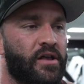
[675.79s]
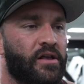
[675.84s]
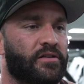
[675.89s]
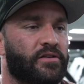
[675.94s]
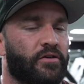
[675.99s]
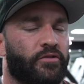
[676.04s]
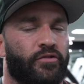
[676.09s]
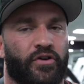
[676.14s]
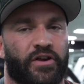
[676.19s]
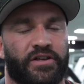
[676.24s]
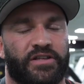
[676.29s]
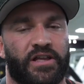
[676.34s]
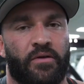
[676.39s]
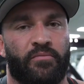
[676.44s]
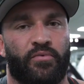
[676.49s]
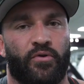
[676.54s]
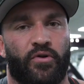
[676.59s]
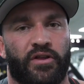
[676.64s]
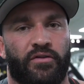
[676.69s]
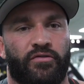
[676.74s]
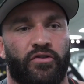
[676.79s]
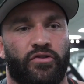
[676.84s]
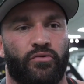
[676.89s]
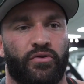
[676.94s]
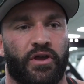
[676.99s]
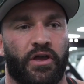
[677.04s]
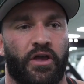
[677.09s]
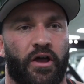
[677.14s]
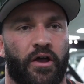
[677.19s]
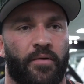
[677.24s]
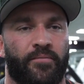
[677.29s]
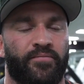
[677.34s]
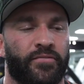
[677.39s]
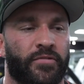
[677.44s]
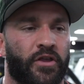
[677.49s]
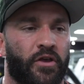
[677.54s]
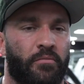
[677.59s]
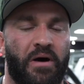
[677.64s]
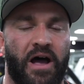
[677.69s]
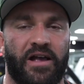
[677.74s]
So for example, if you're doing a
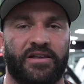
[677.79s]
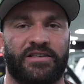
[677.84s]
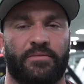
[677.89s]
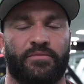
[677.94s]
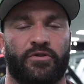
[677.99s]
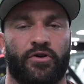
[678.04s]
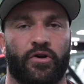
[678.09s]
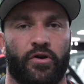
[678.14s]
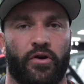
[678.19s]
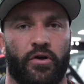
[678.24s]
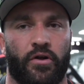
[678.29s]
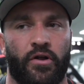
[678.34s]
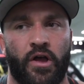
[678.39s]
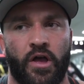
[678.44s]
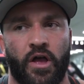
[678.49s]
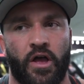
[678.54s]
bicep curl